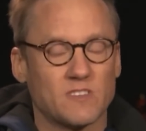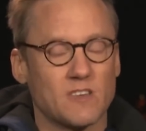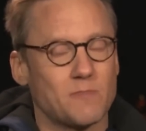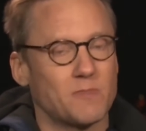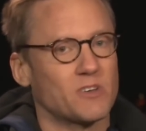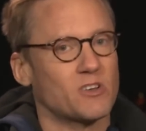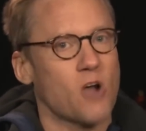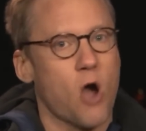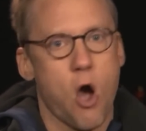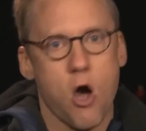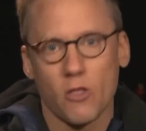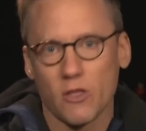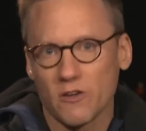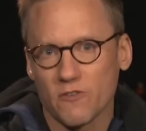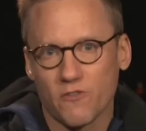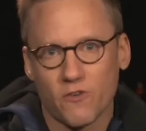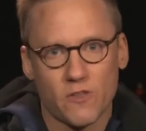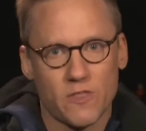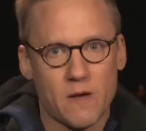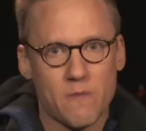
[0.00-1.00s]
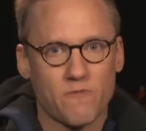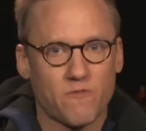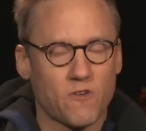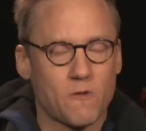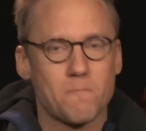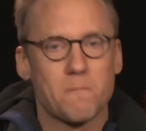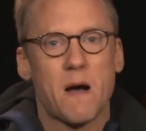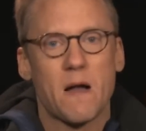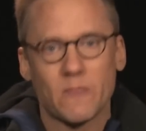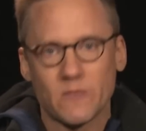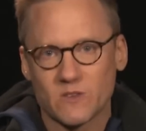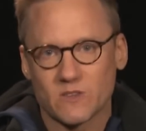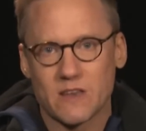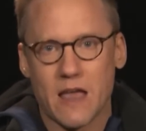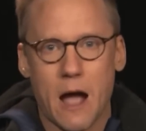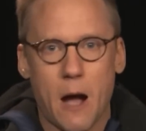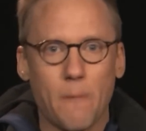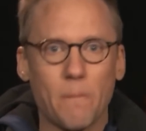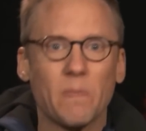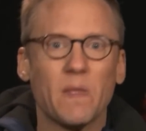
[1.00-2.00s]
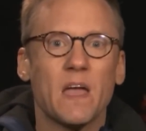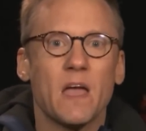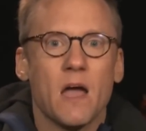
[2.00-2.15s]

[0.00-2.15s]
They've been calling for them for months now,